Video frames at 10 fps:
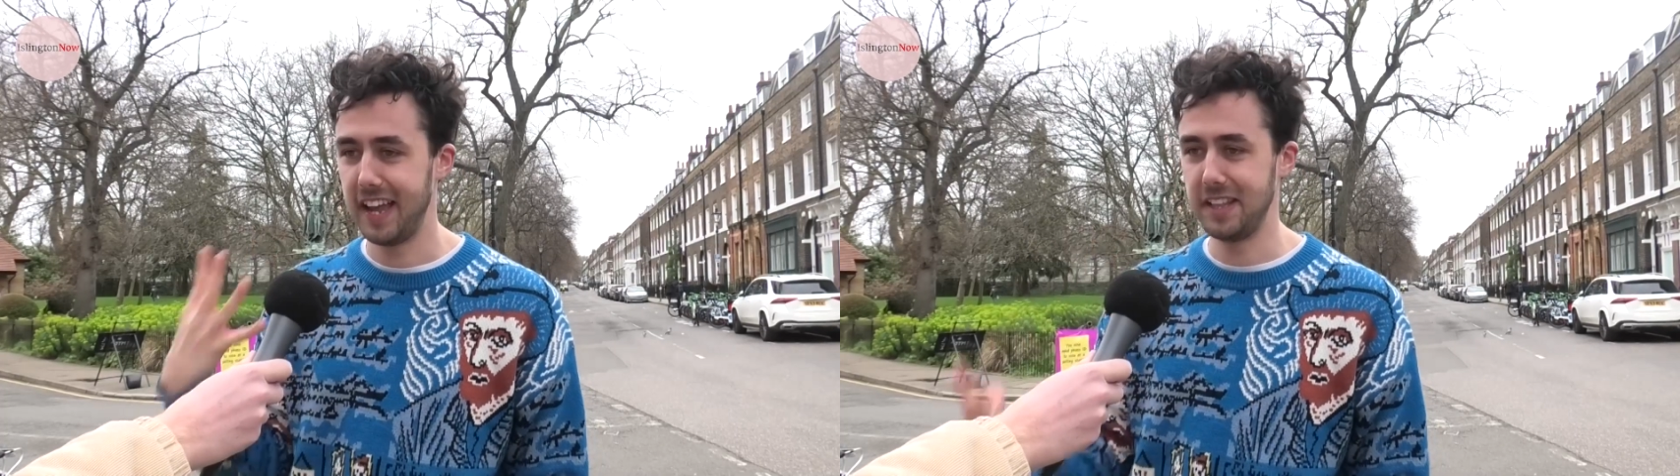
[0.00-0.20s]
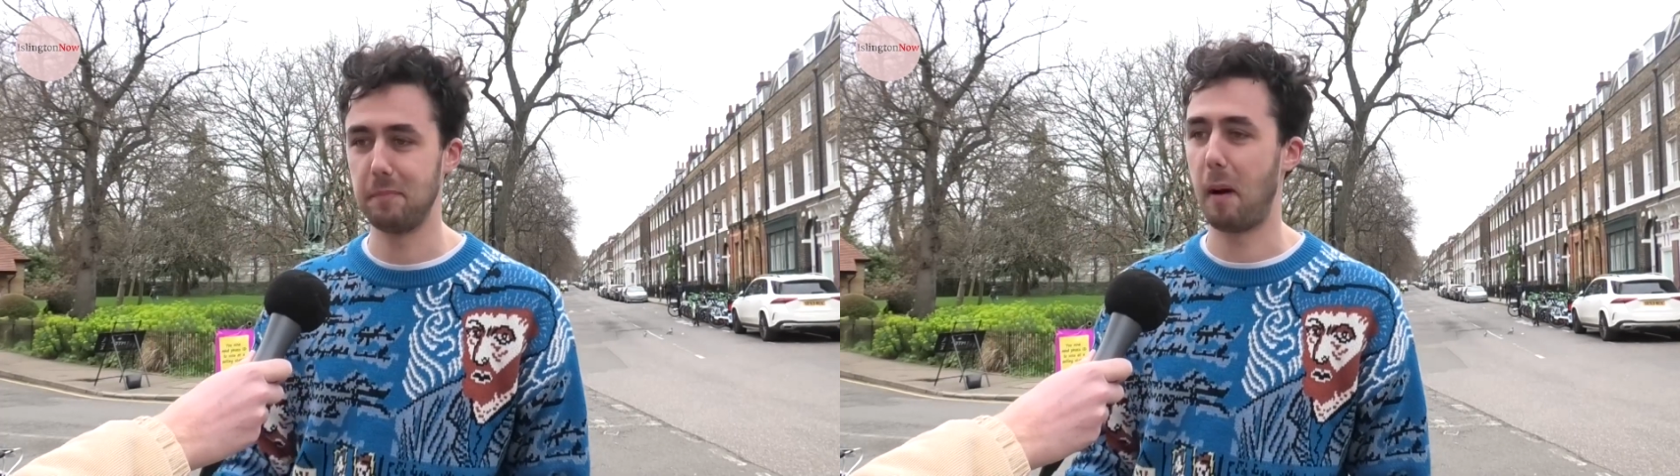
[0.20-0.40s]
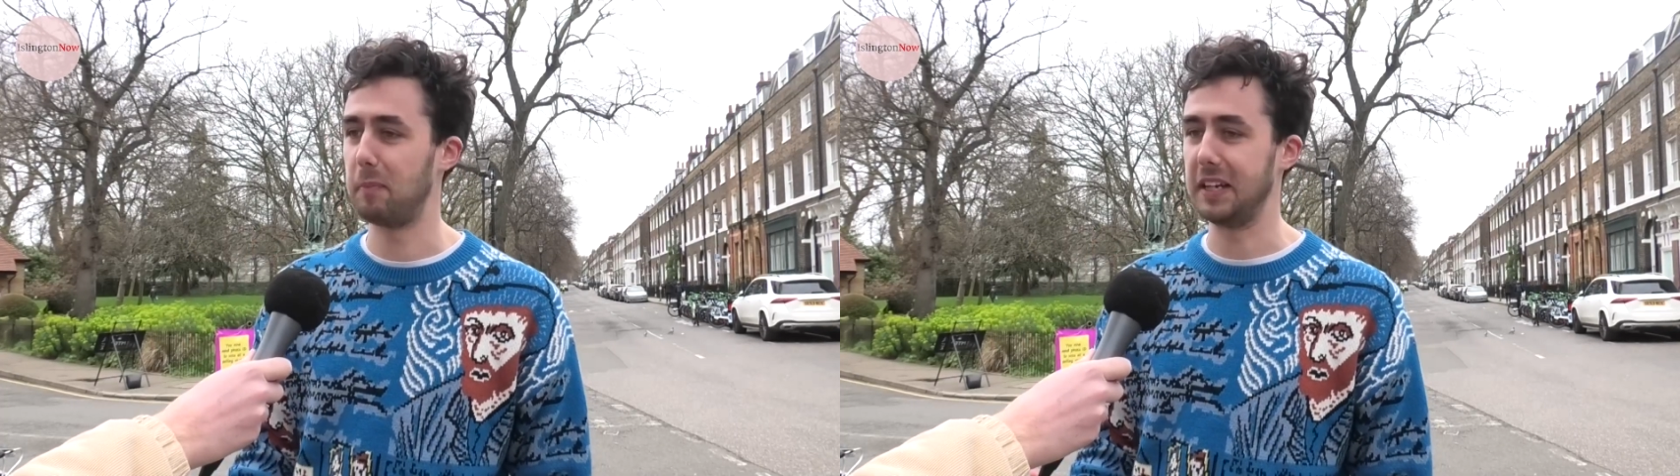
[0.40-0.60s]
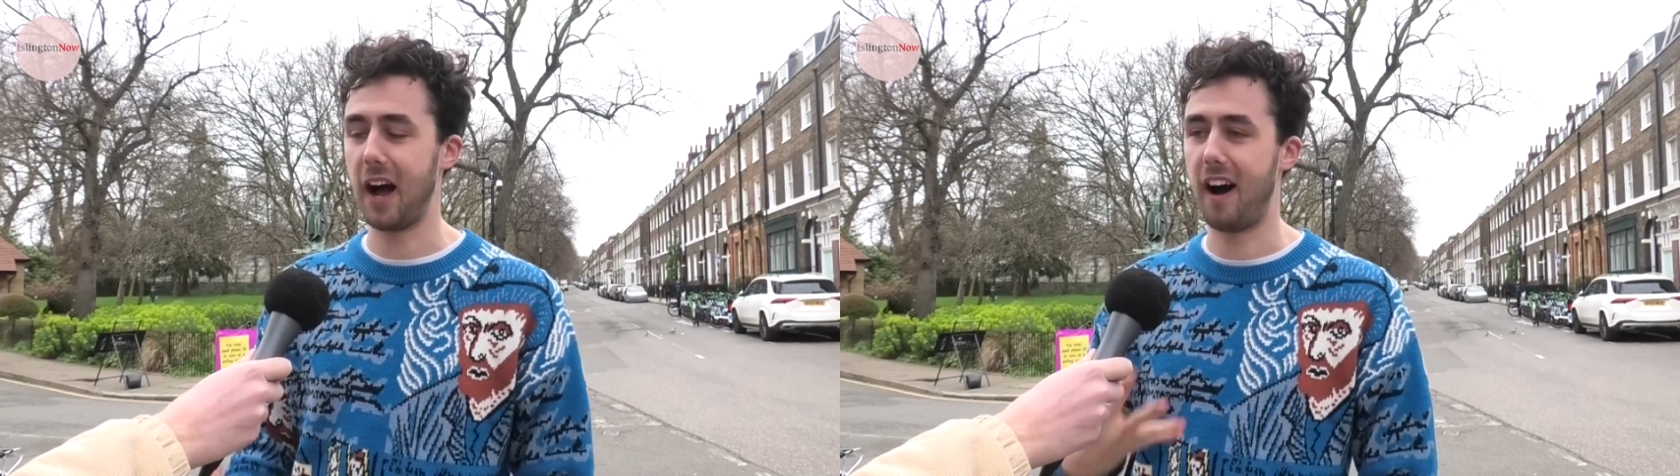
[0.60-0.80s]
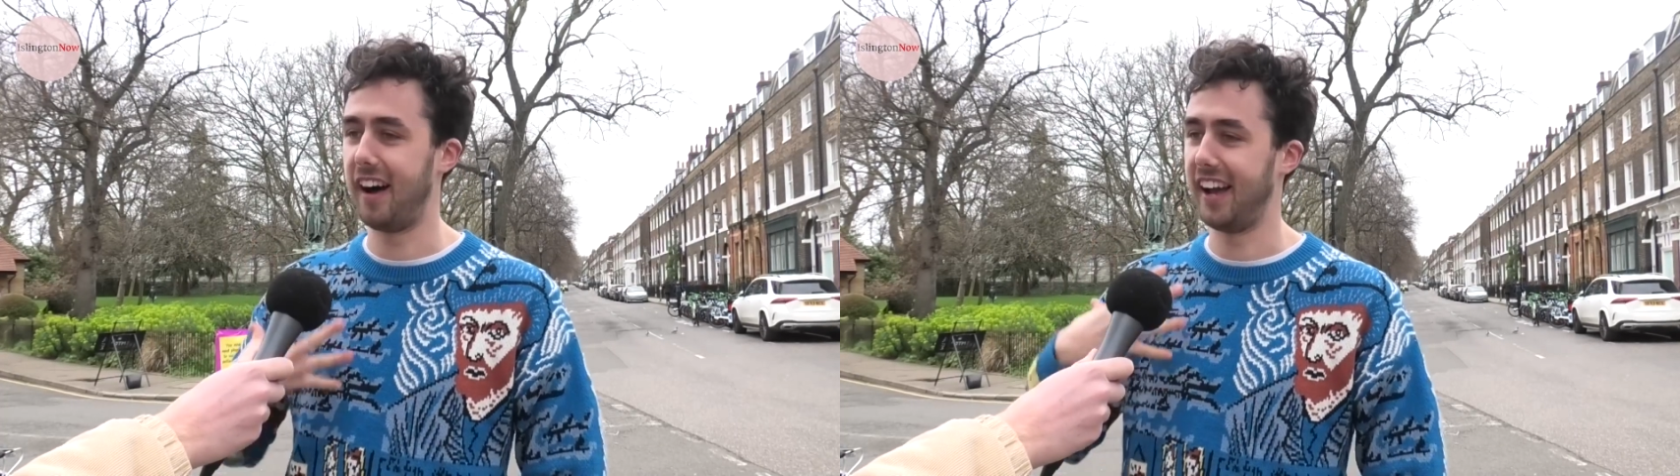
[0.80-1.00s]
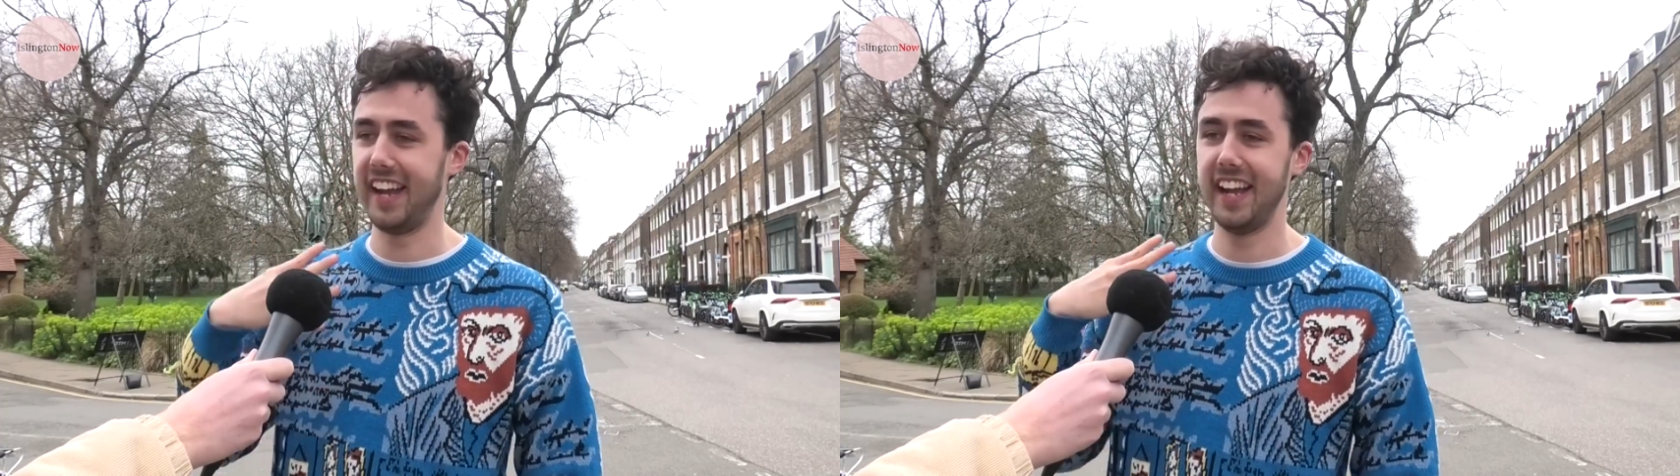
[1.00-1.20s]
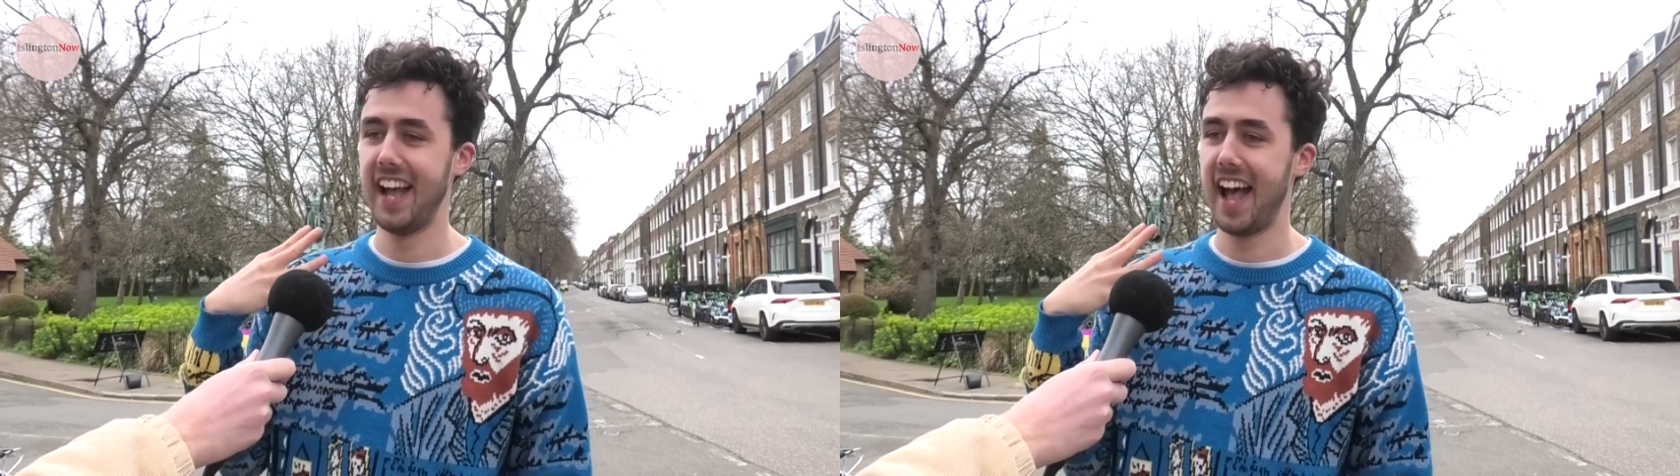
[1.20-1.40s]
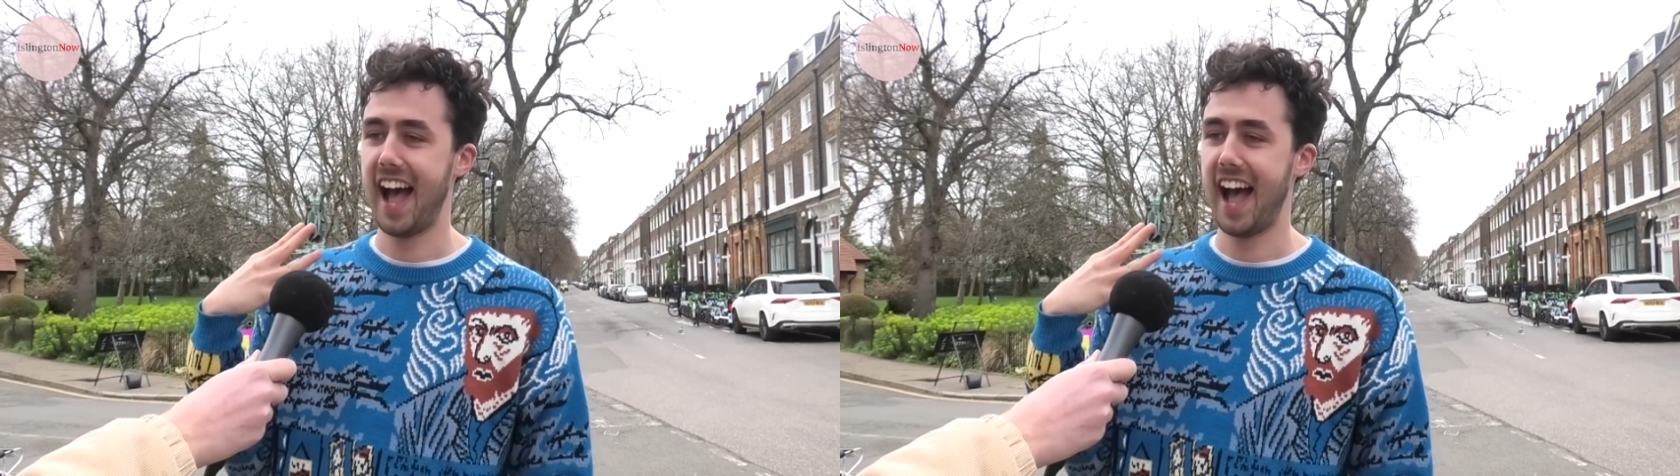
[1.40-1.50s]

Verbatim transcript: in the public eye,